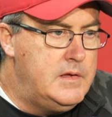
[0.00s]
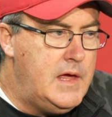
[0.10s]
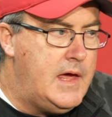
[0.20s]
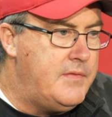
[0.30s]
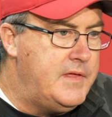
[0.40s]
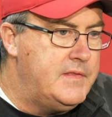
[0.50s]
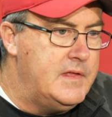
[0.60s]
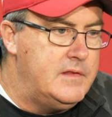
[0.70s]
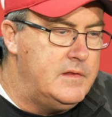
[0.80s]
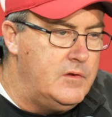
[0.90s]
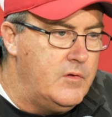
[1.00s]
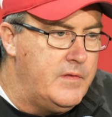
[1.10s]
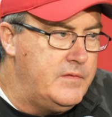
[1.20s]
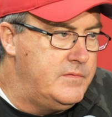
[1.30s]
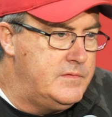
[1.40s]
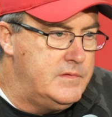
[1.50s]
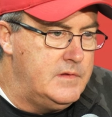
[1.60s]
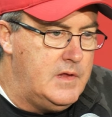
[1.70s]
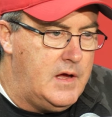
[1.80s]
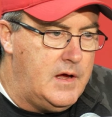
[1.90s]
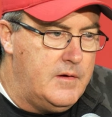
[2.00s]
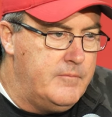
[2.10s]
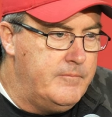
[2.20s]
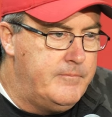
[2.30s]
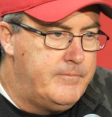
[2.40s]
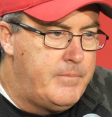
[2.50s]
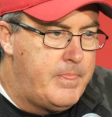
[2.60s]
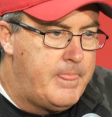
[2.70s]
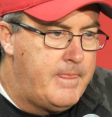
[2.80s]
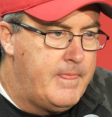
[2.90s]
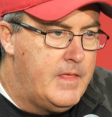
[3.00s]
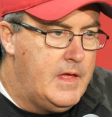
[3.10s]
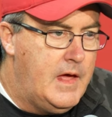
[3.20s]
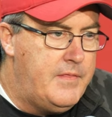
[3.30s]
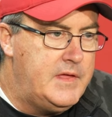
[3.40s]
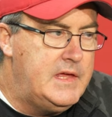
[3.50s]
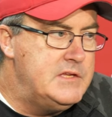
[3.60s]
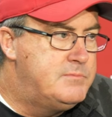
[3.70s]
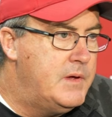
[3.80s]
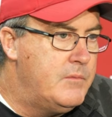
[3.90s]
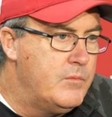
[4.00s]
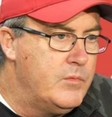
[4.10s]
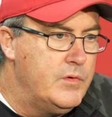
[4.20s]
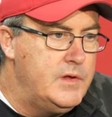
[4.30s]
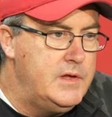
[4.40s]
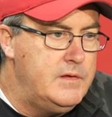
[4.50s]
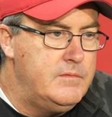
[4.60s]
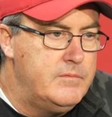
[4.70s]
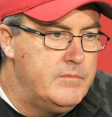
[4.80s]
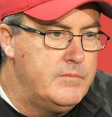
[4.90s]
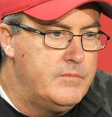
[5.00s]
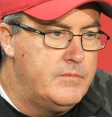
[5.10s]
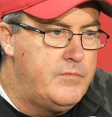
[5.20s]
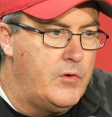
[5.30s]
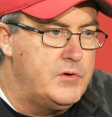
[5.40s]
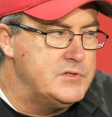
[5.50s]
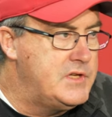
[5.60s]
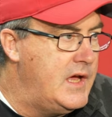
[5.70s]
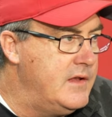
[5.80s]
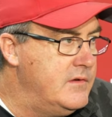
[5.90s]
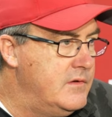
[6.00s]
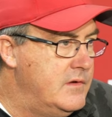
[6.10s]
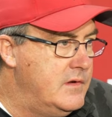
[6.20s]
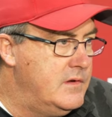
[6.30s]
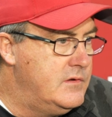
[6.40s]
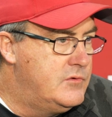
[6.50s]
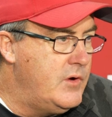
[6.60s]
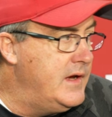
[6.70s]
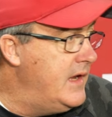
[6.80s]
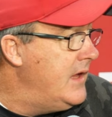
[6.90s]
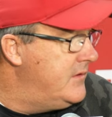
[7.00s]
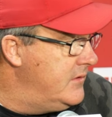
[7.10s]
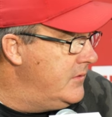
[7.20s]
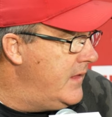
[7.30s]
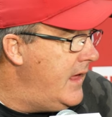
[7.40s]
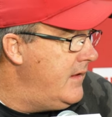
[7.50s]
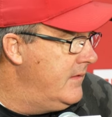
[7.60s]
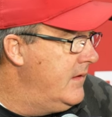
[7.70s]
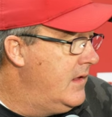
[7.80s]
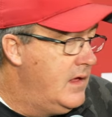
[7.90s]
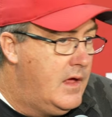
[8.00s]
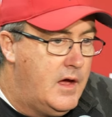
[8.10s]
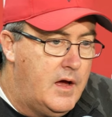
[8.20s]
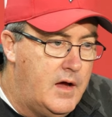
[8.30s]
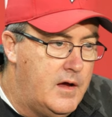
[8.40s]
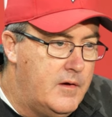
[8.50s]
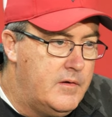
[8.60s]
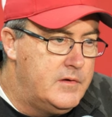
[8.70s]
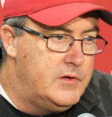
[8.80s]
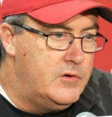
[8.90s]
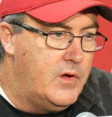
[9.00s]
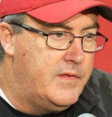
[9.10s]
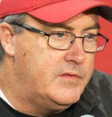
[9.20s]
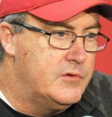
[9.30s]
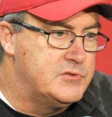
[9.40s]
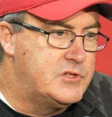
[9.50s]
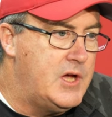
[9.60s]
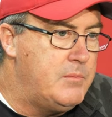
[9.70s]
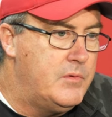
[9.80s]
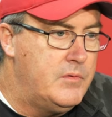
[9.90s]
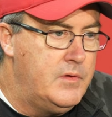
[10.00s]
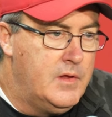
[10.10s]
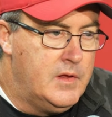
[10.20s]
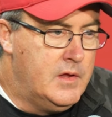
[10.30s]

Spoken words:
Yeah, I think that, you know, that I think he's been really focused on trying not to do that. You know, I think there's a couple,